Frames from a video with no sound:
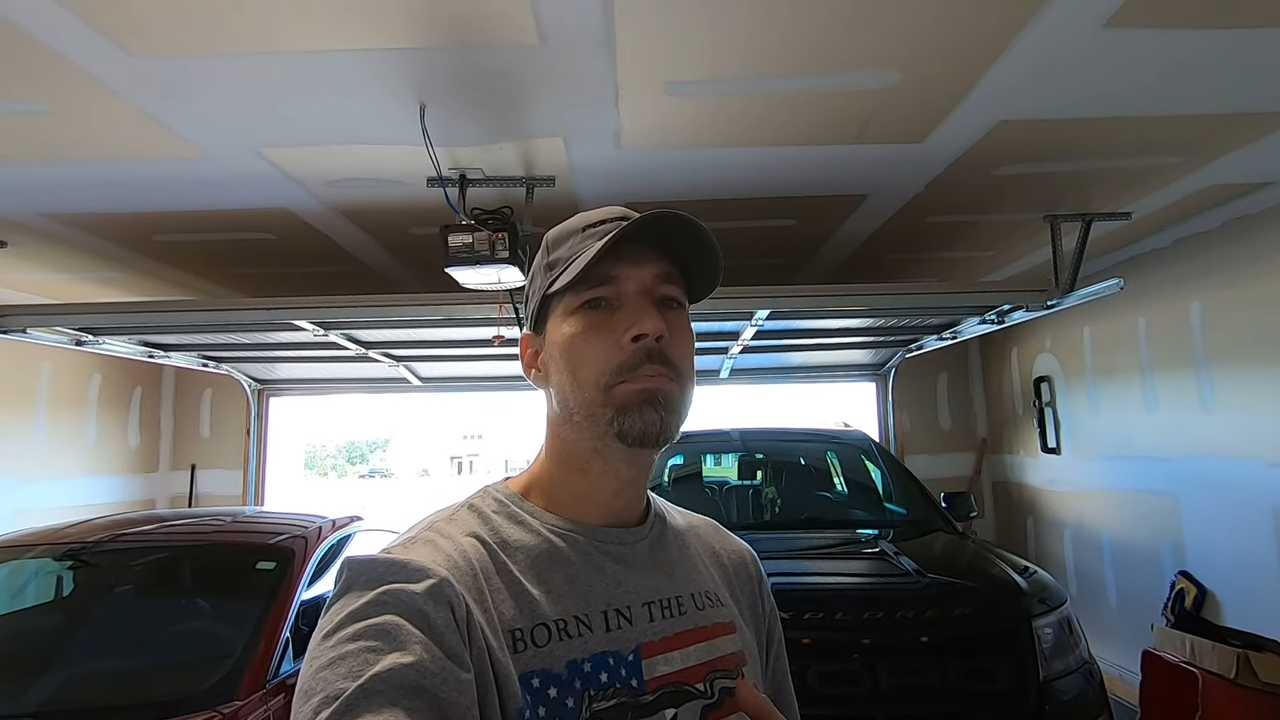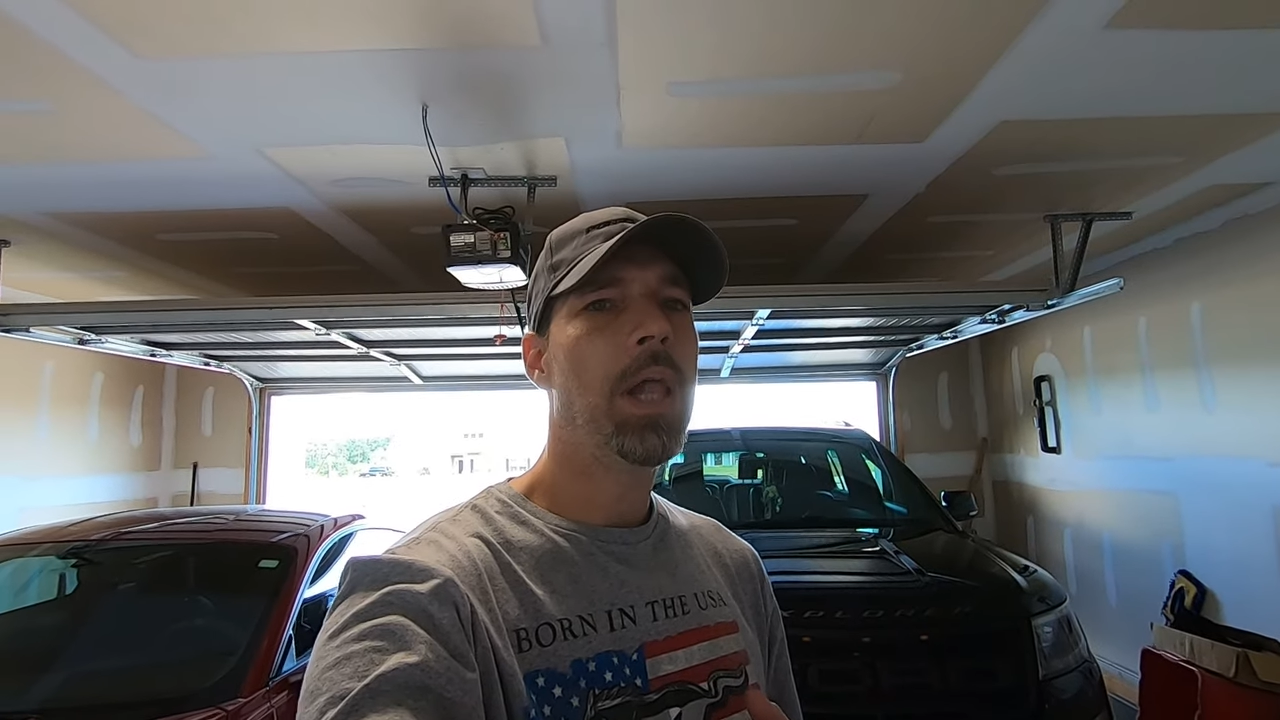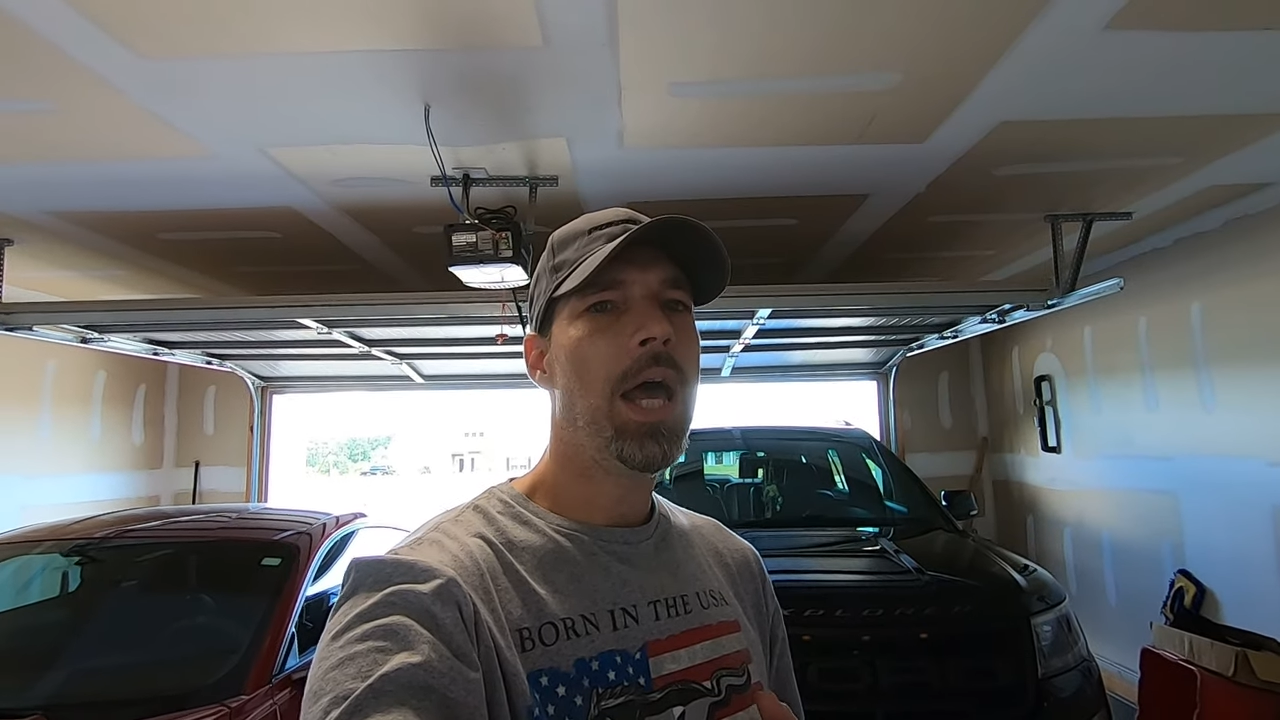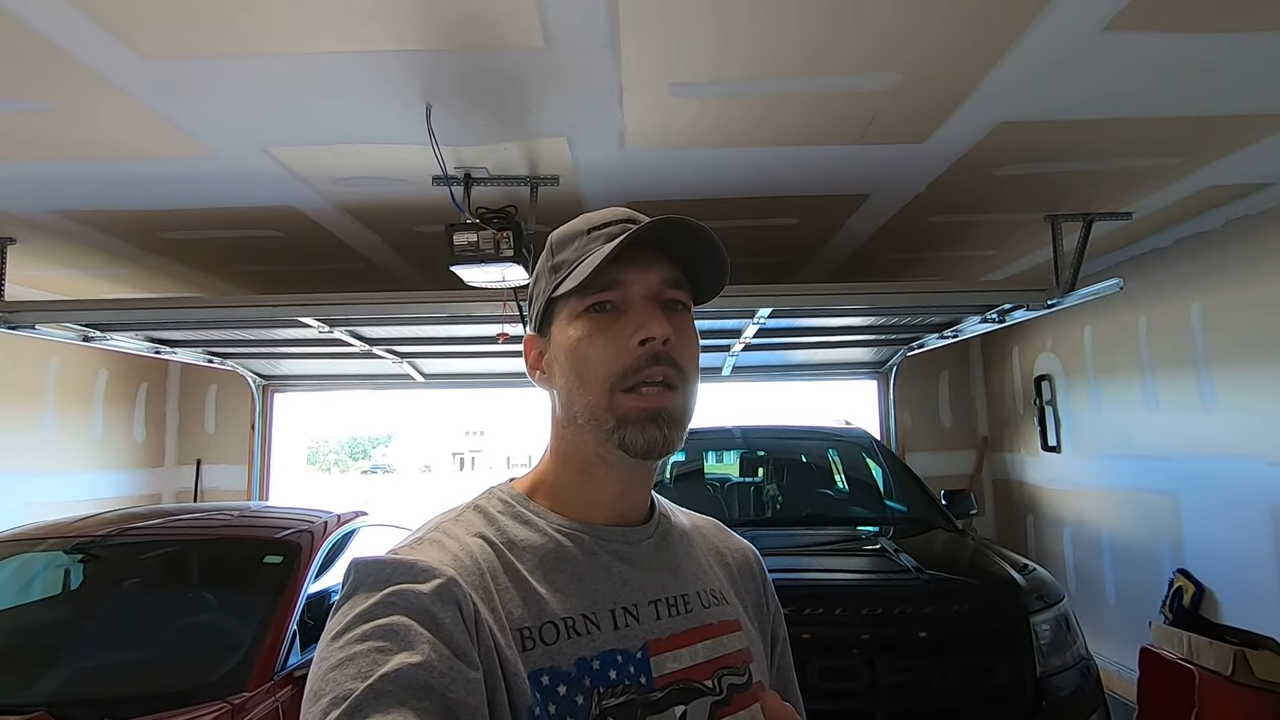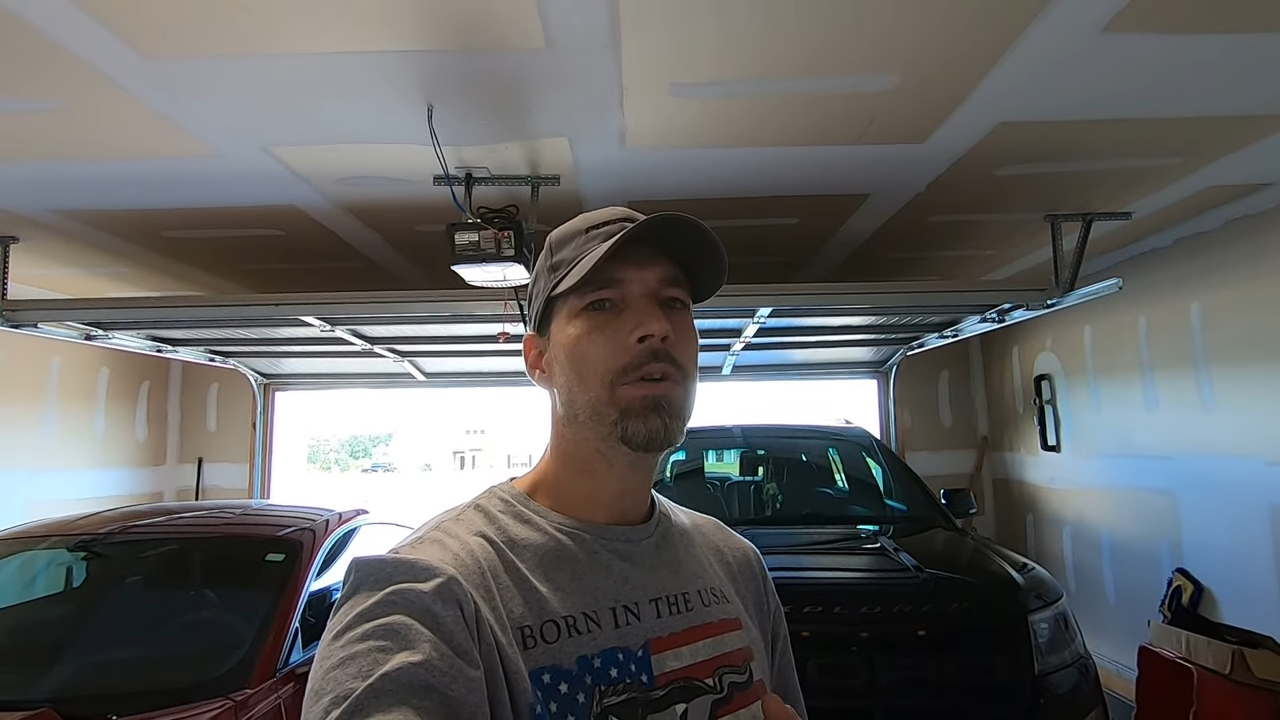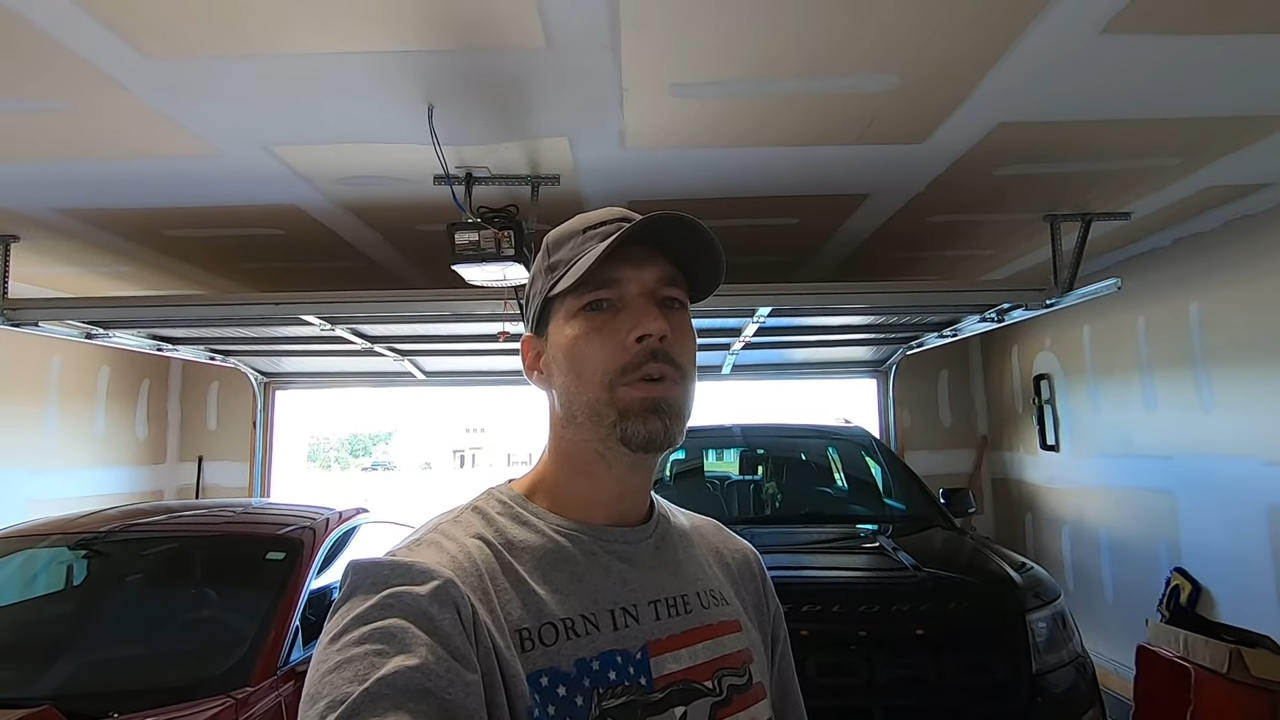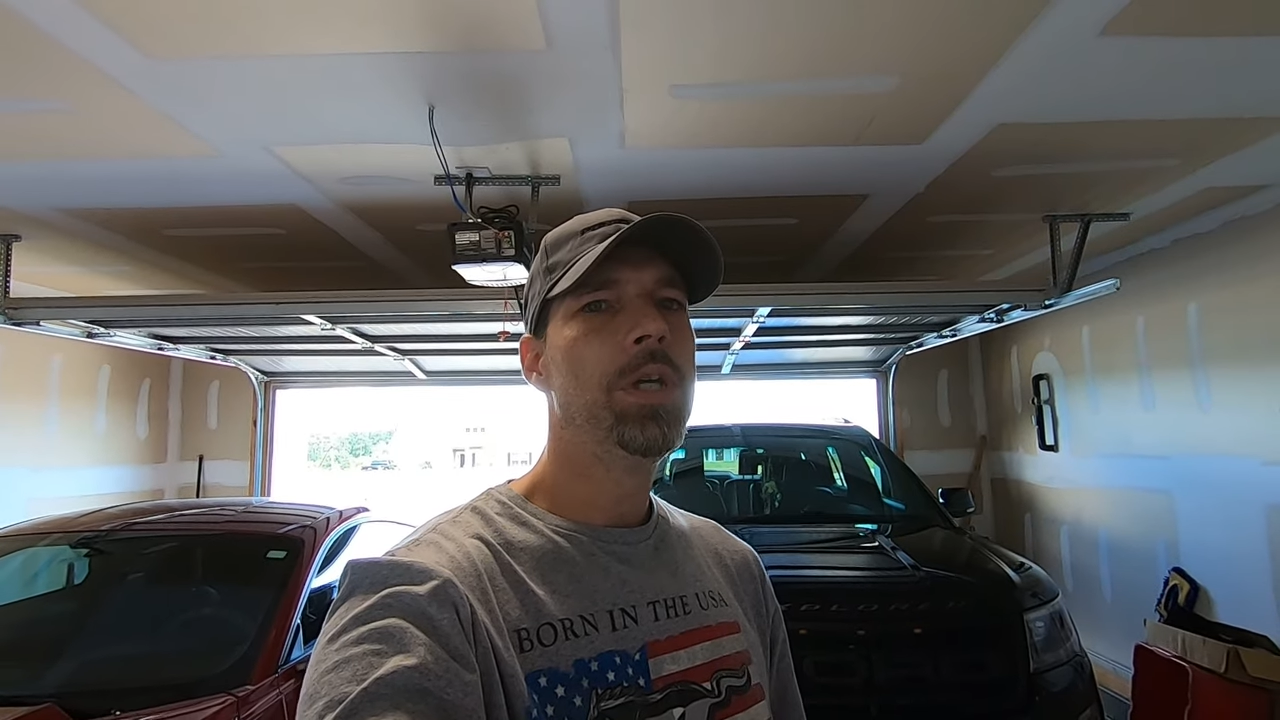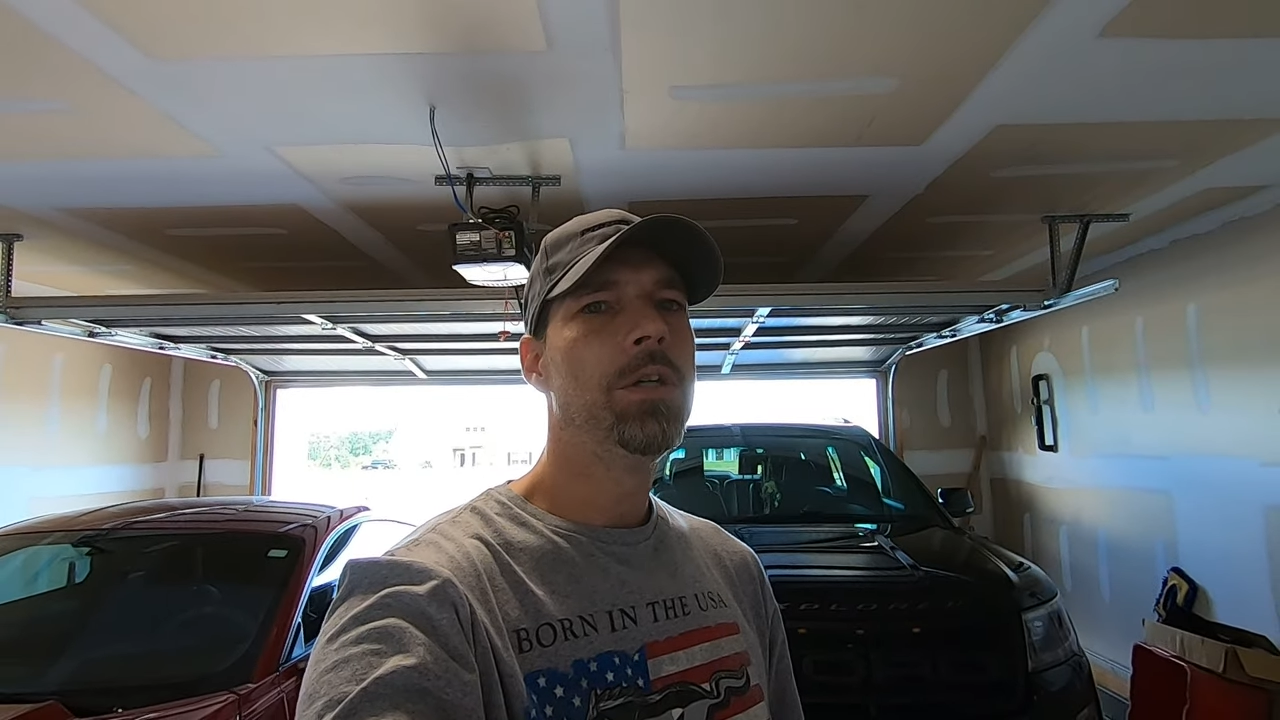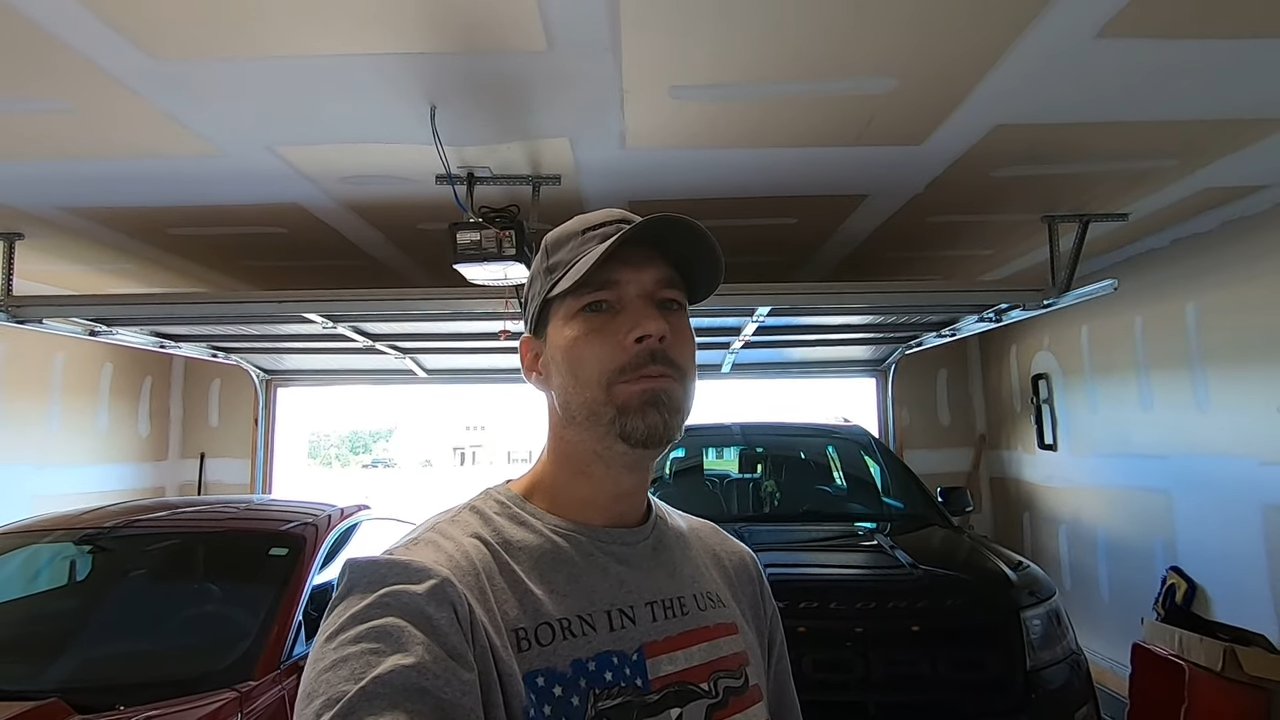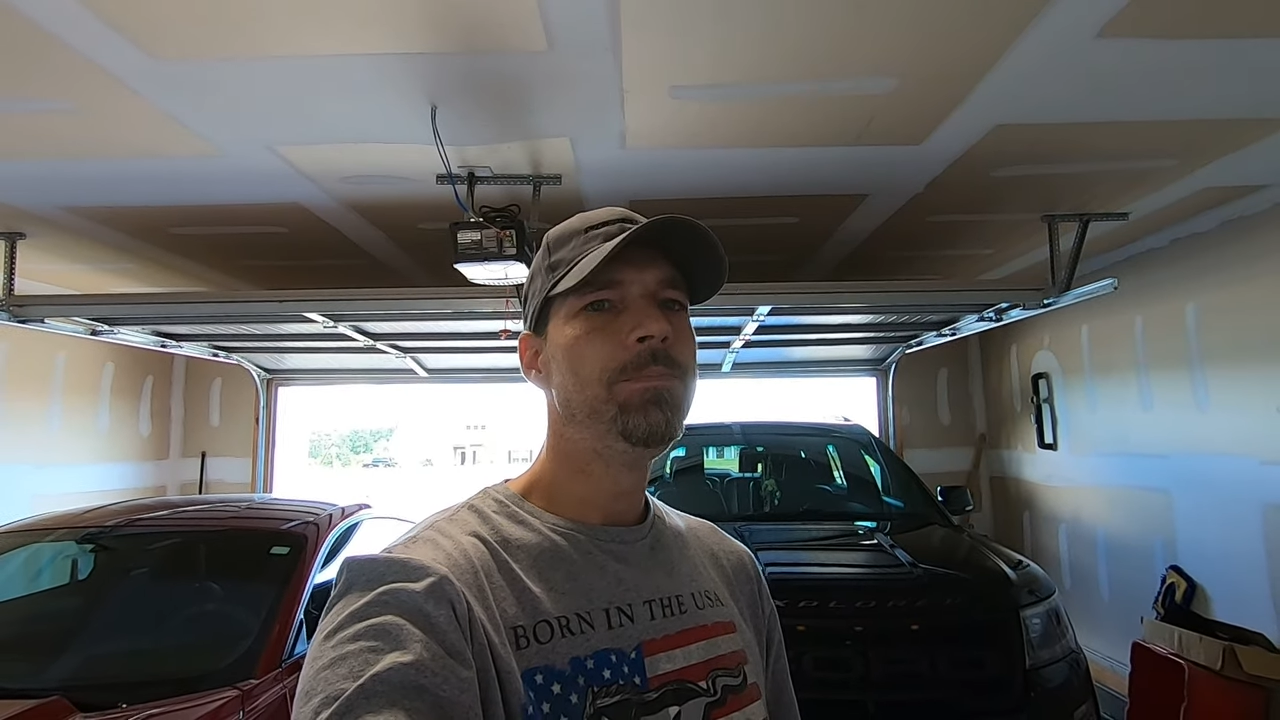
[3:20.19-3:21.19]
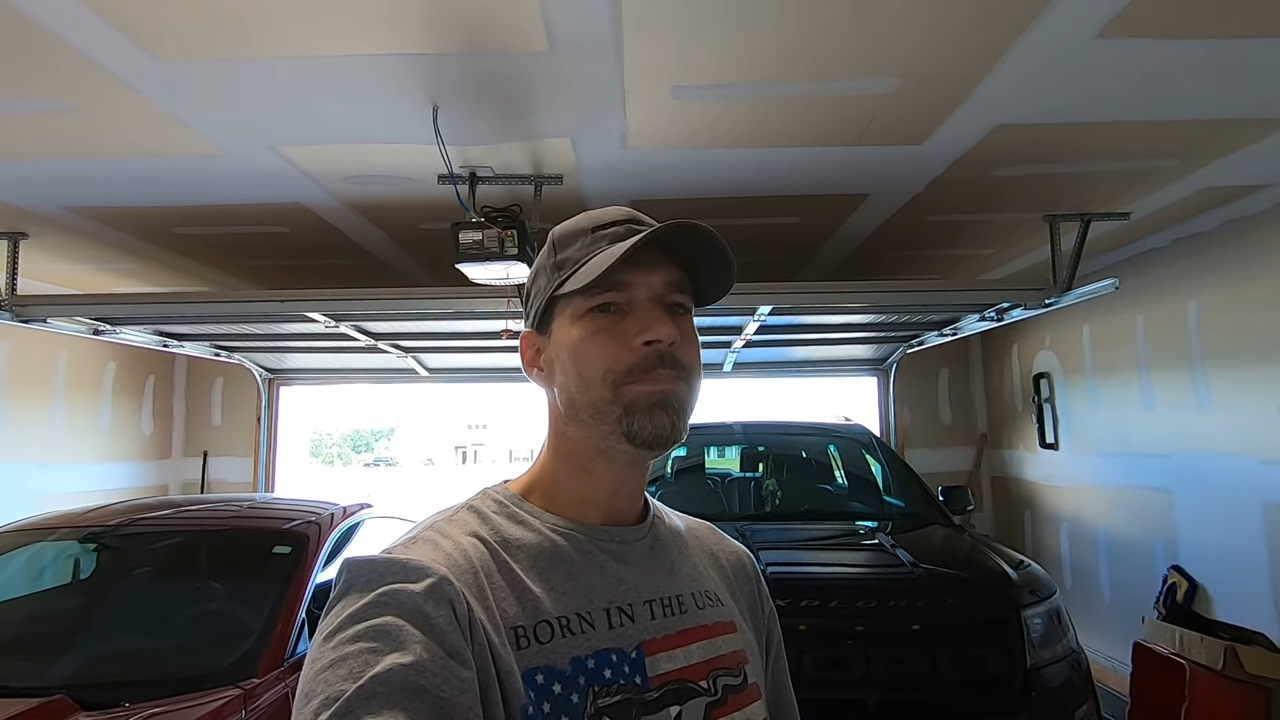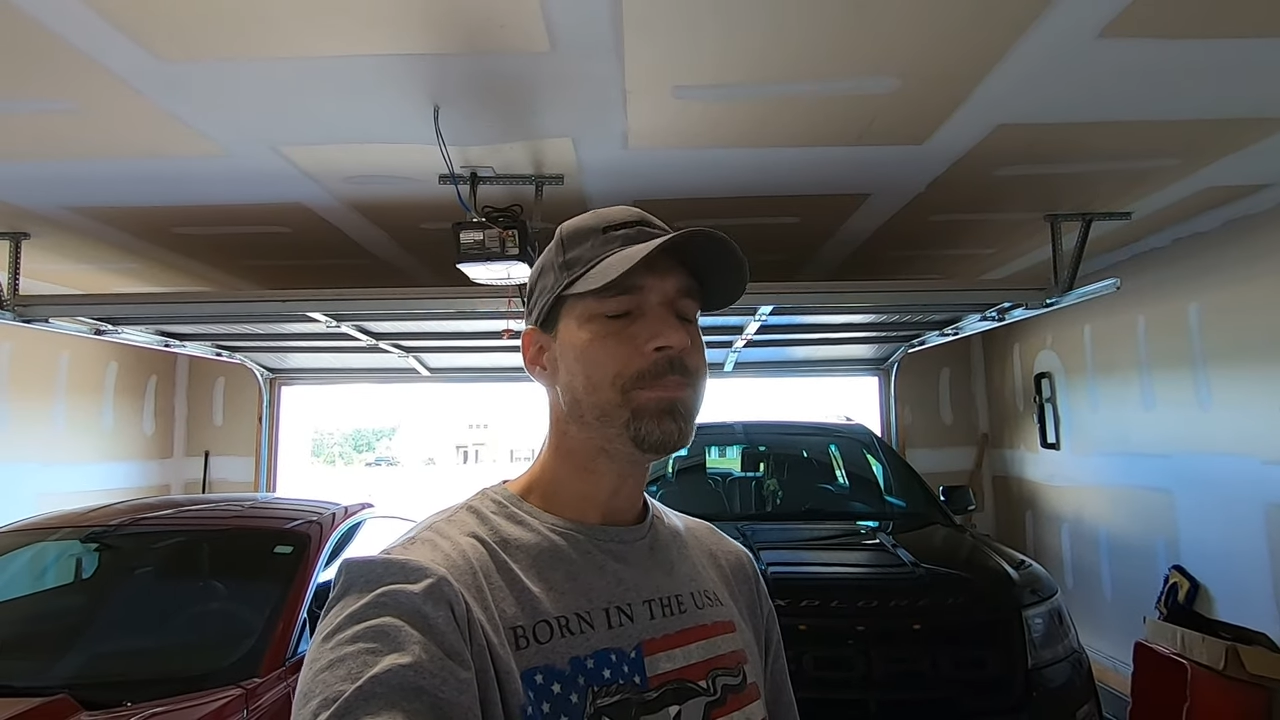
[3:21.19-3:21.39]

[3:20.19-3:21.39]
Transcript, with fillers: black grill